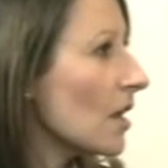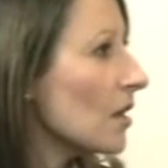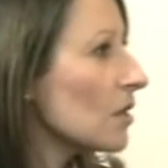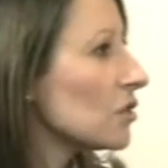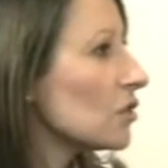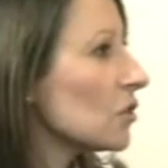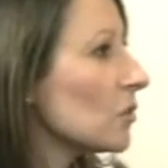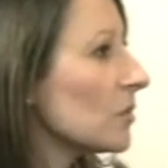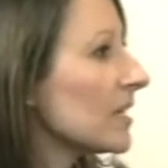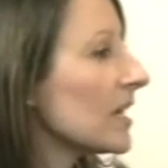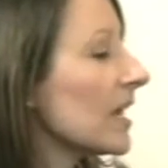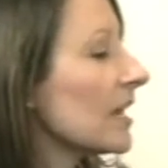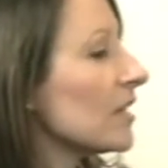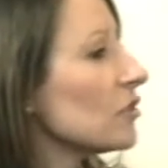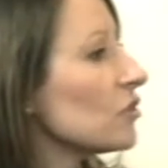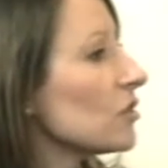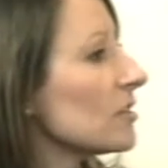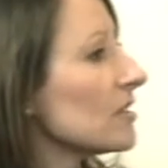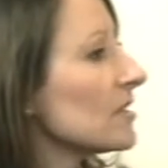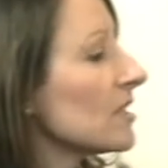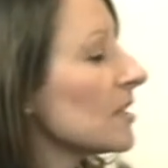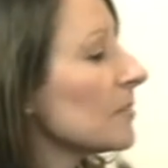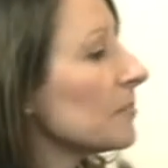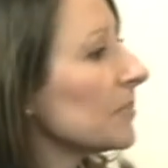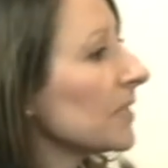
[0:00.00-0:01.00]
So again,
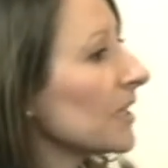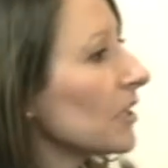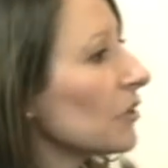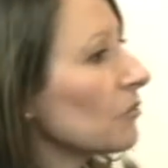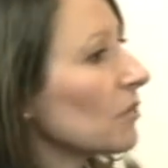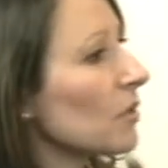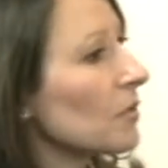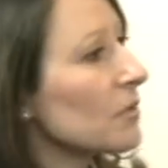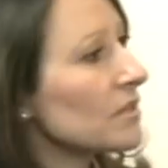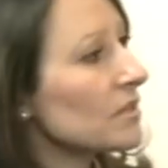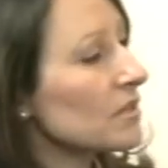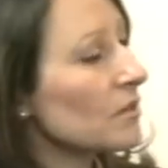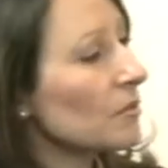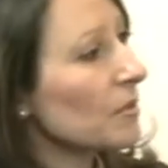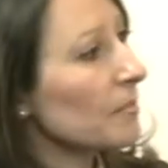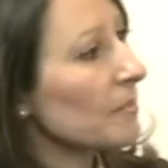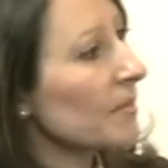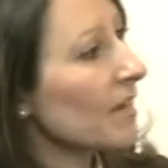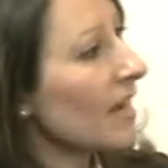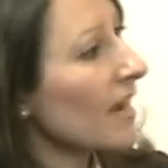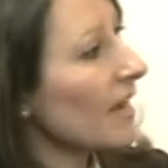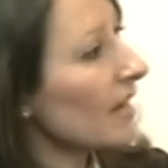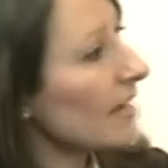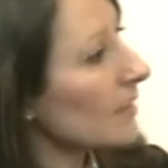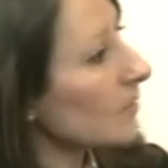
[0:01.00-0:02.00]
just simply throwing someone
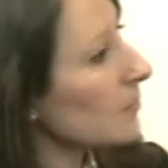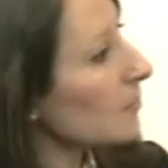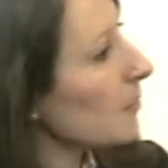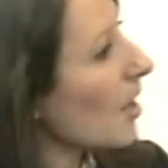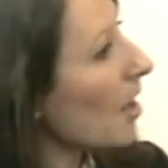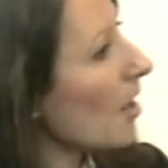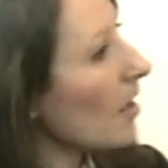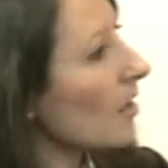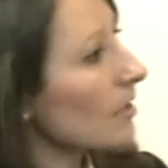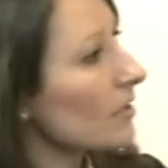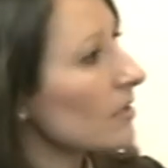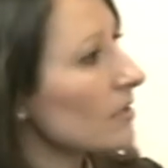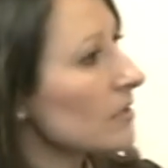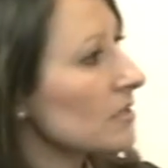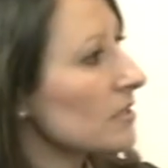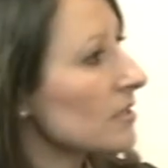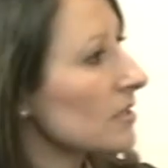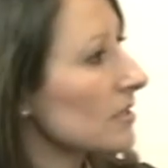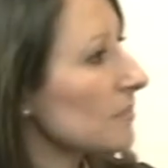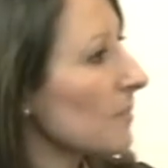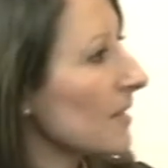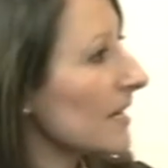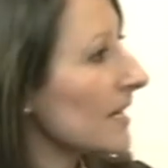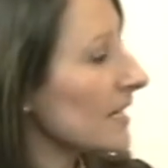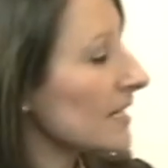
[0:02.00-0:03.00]
behind bars,
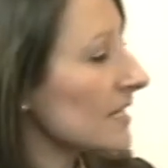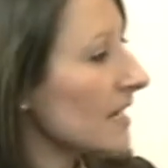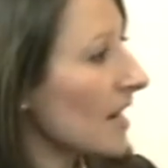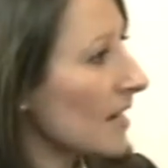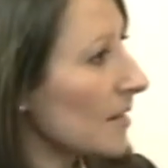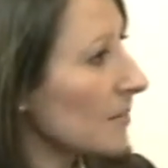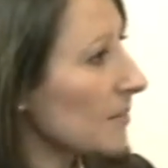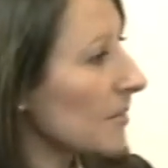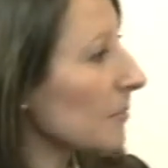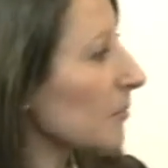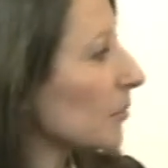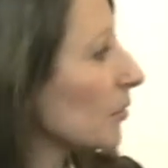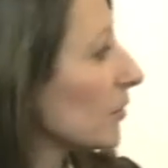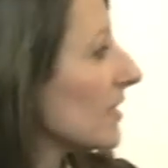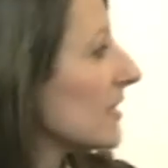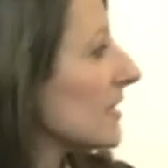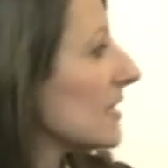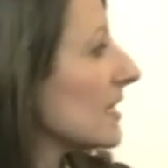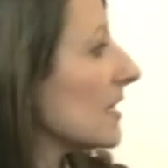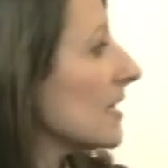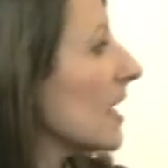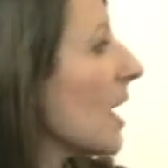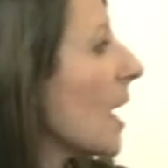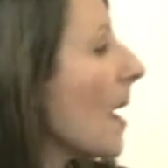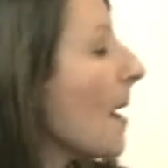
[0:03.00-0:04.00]
spending time in
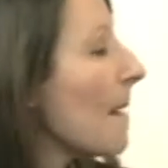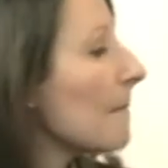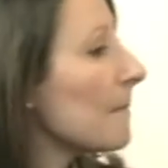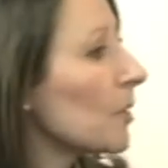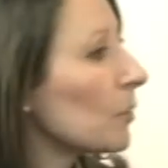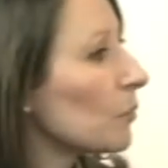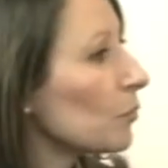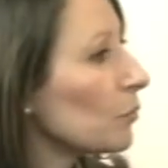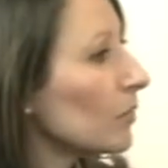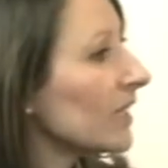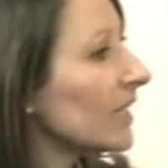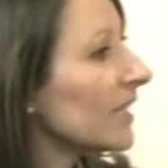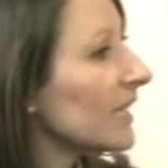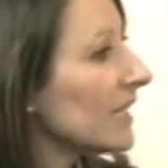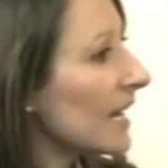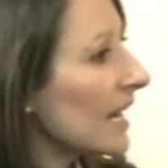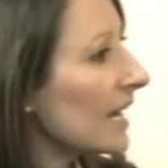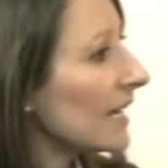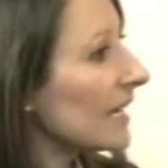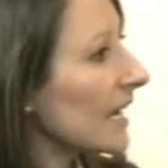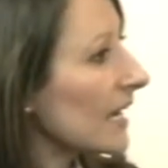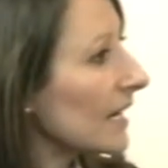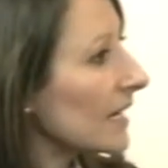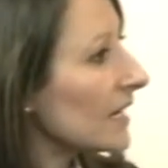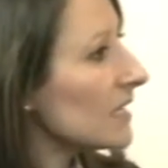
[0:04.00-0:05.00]
prison, but really
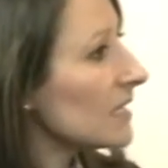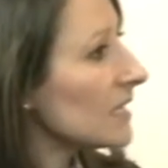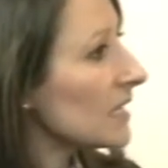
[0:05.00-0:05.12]
not getting